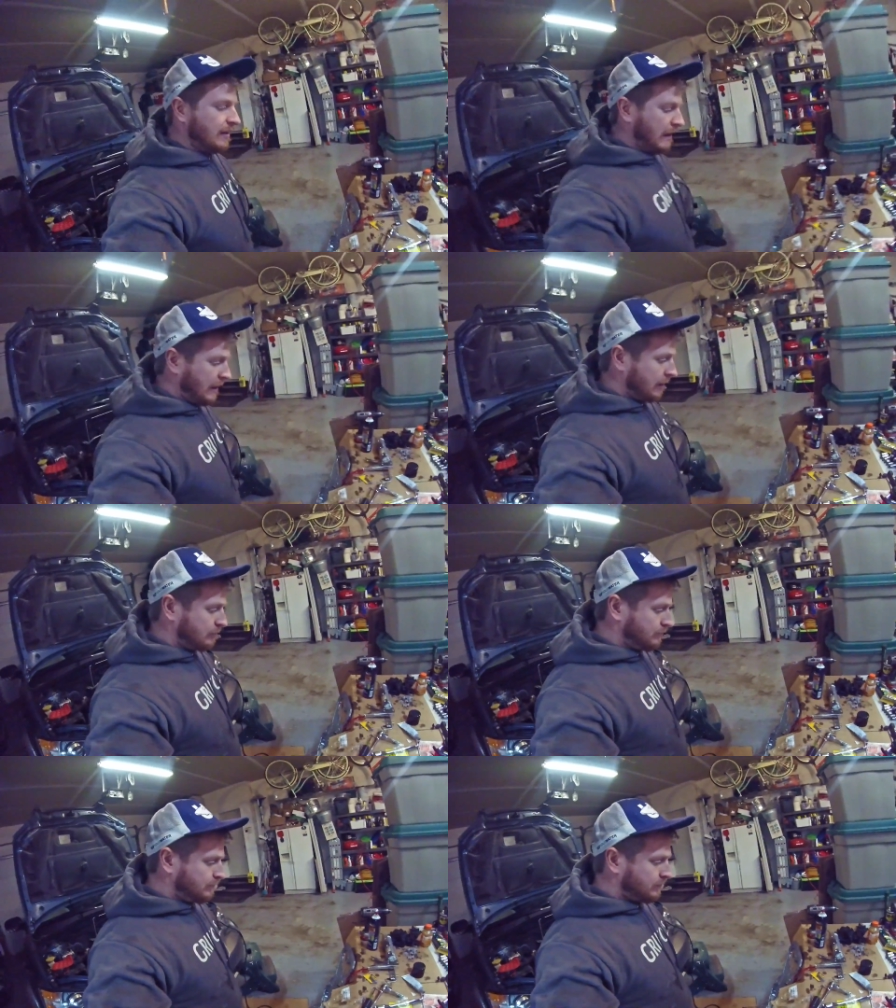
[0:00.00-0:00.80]

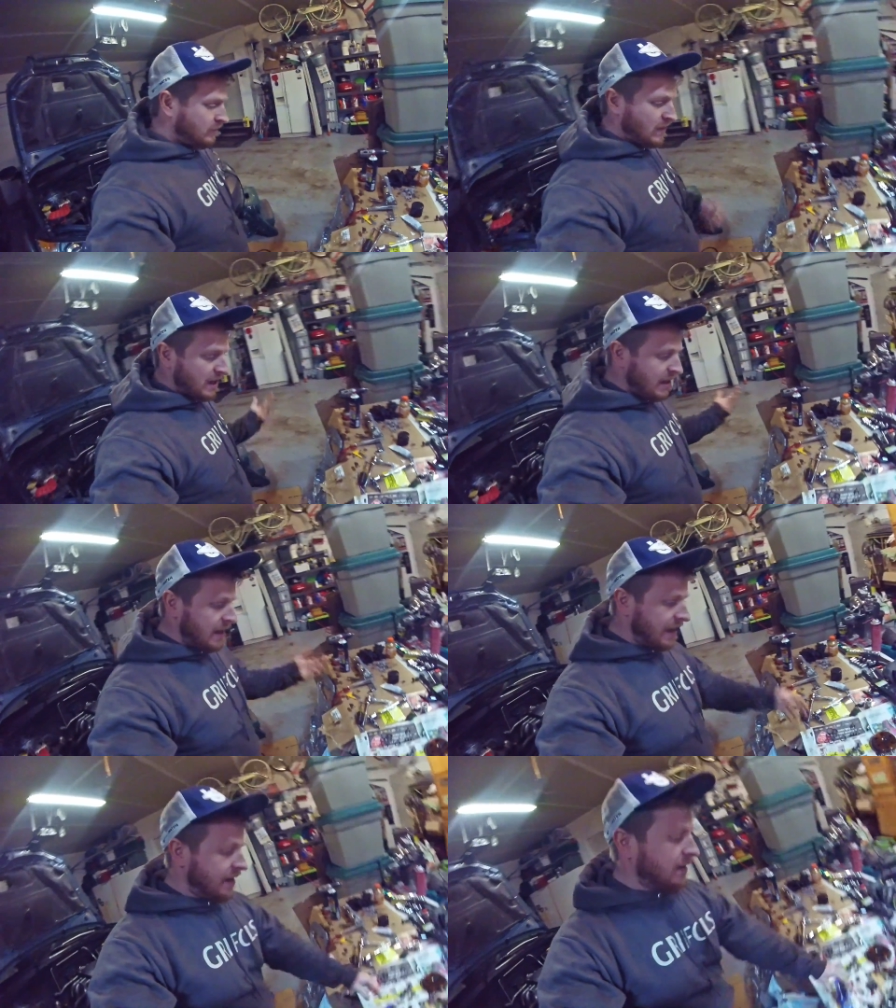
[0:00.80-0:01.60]
Um,
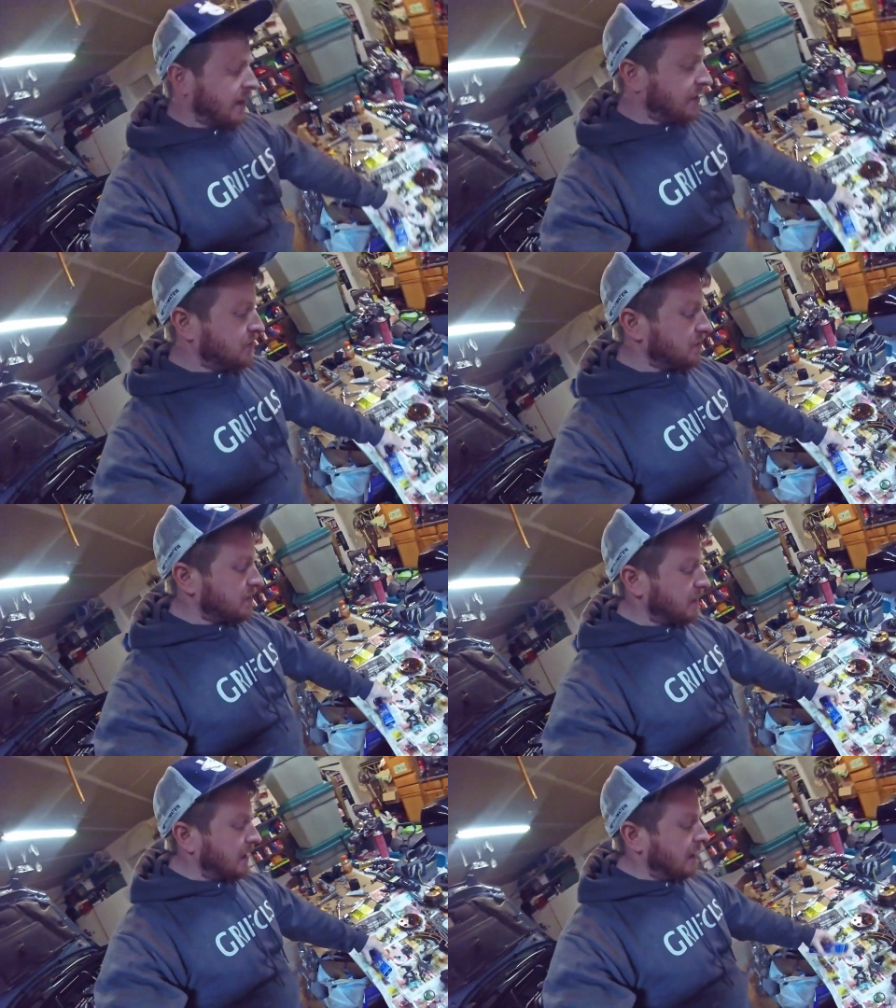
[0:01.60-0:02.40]
and I
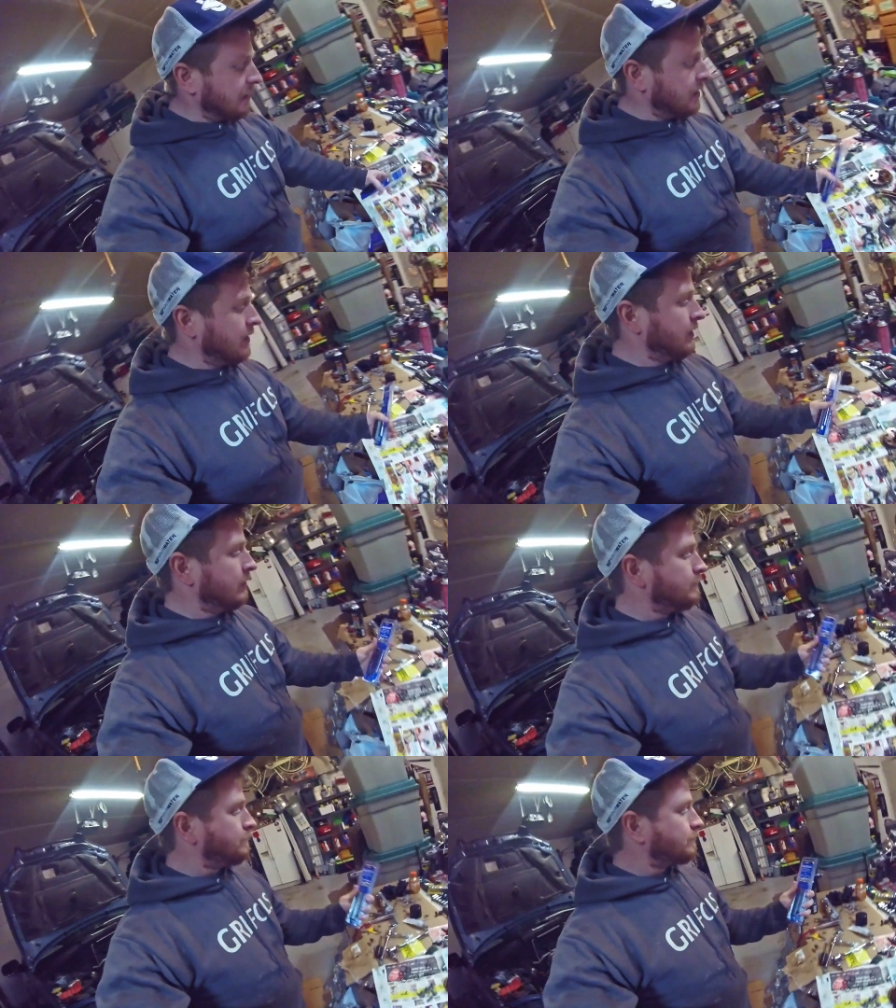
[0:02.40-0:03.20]
just got
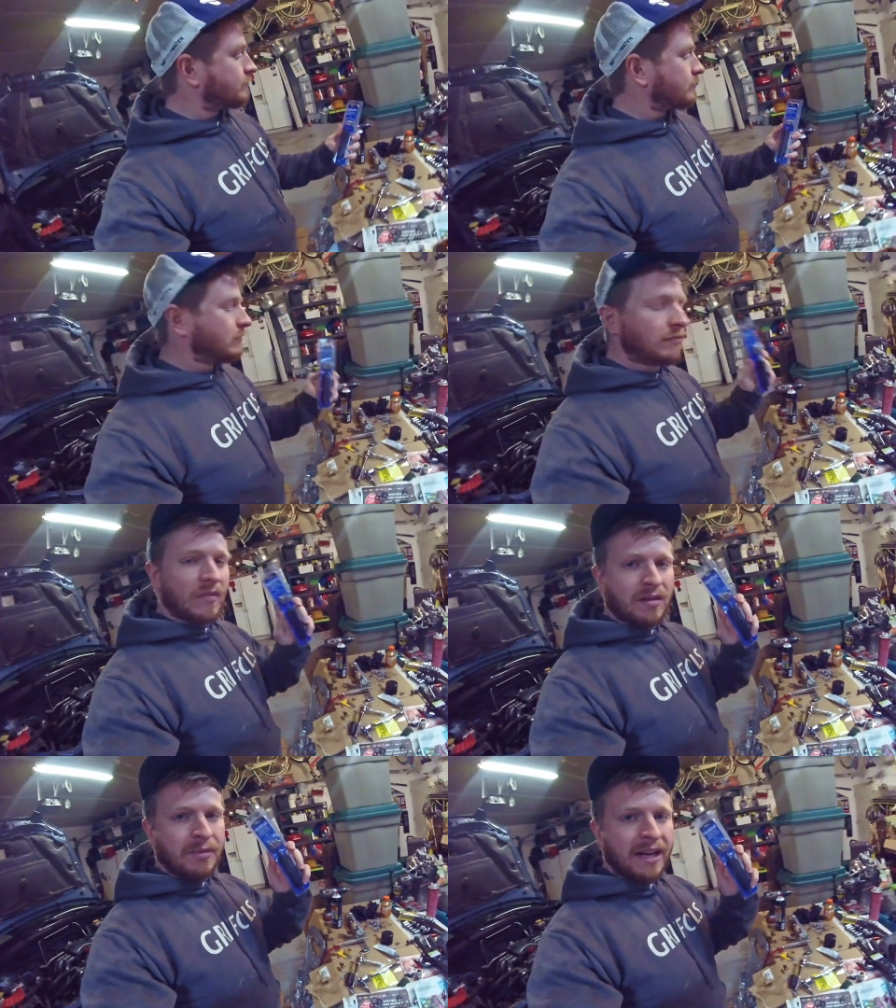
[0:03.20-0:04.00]

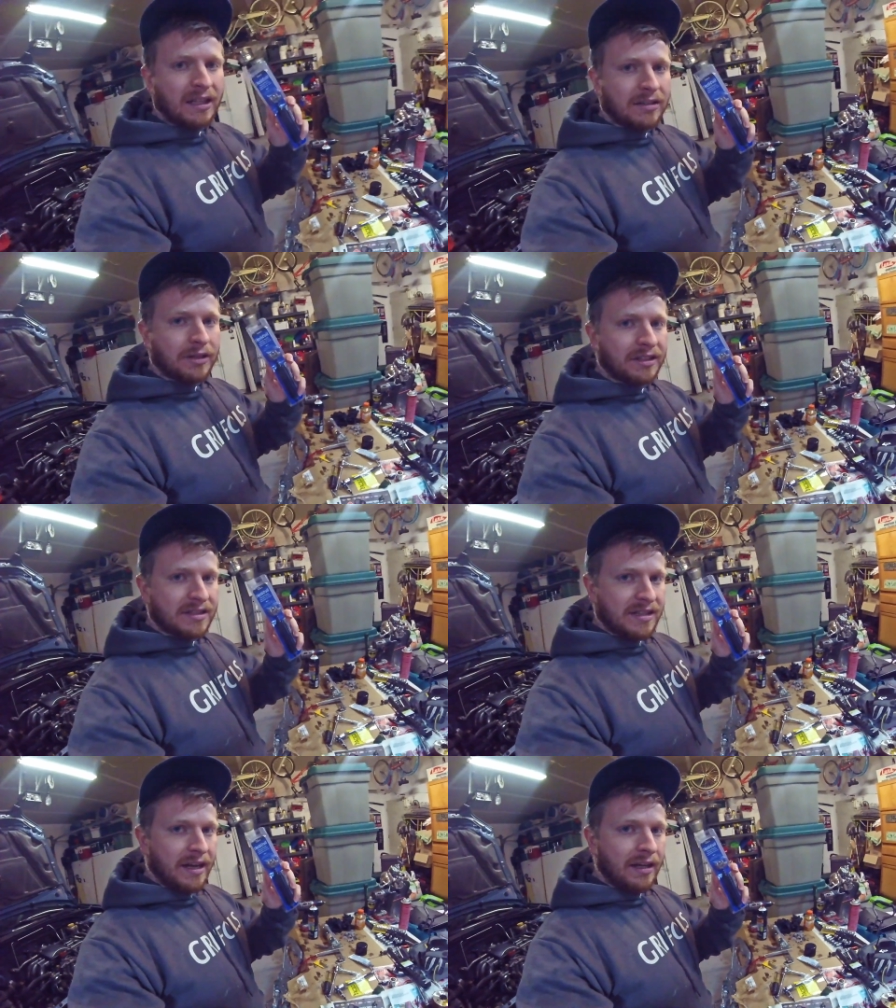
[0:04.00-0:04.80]
my
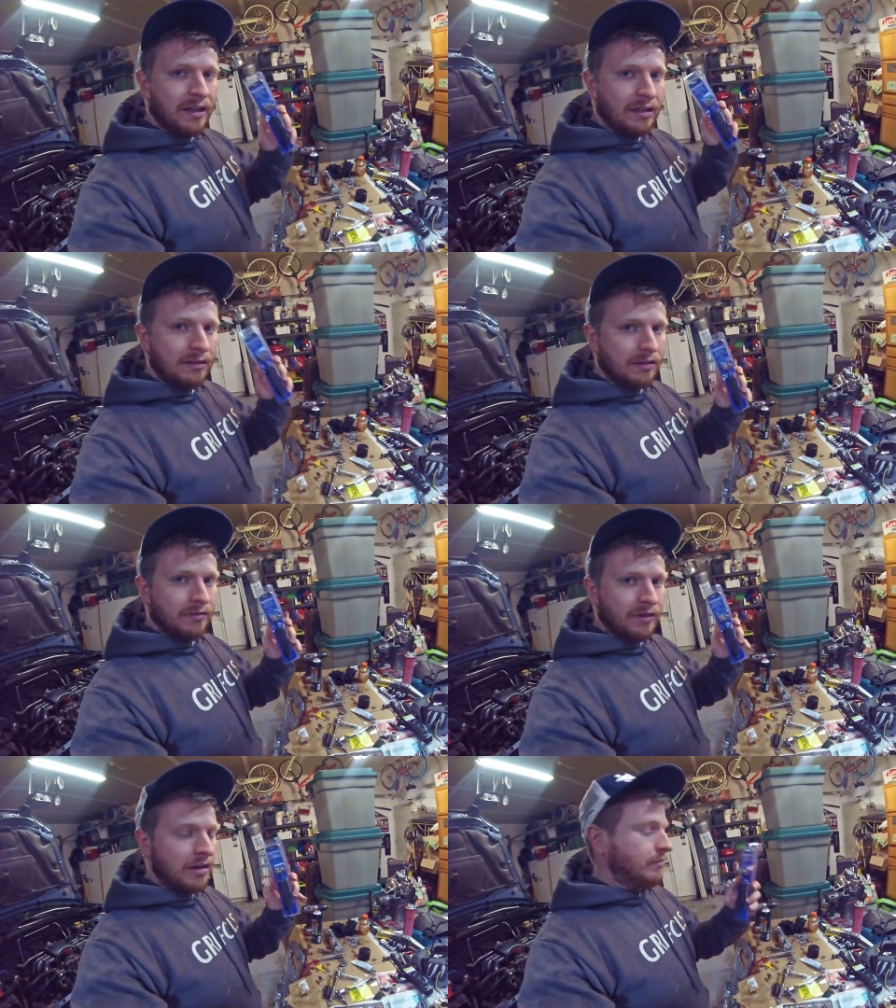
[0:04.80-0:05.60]
helicoil set
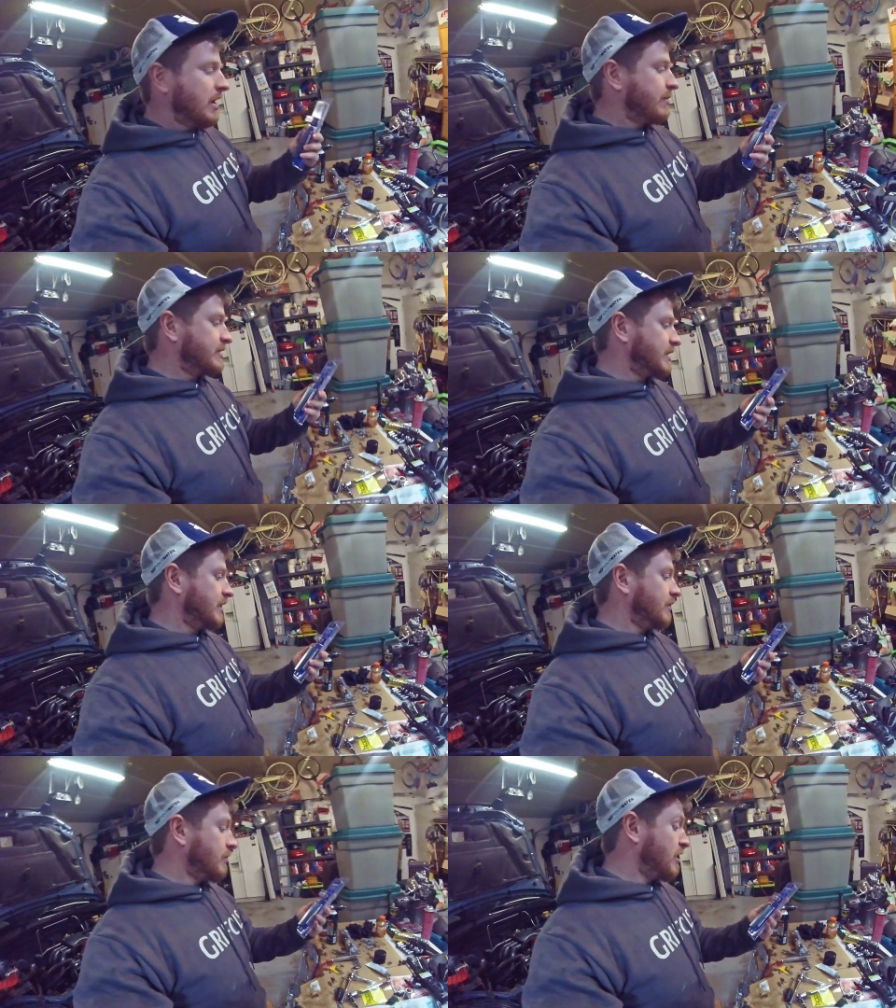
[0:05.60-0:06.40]
from
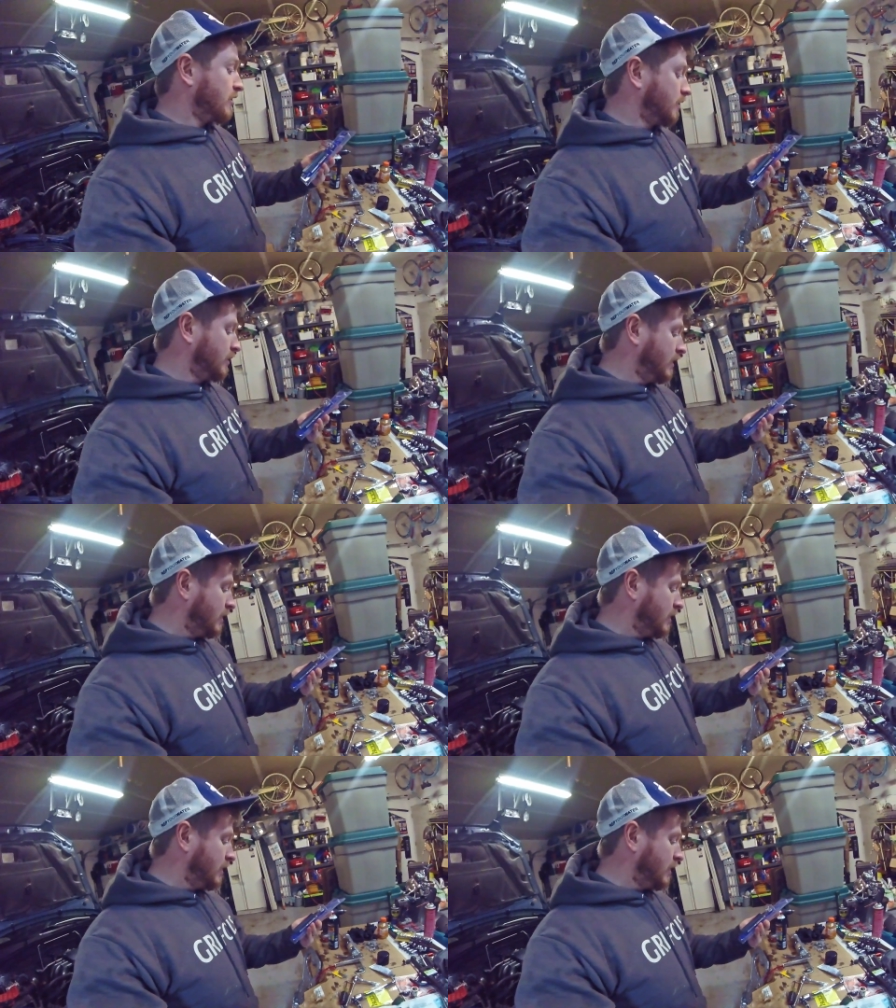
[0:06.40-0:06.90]
Amazon in the mail.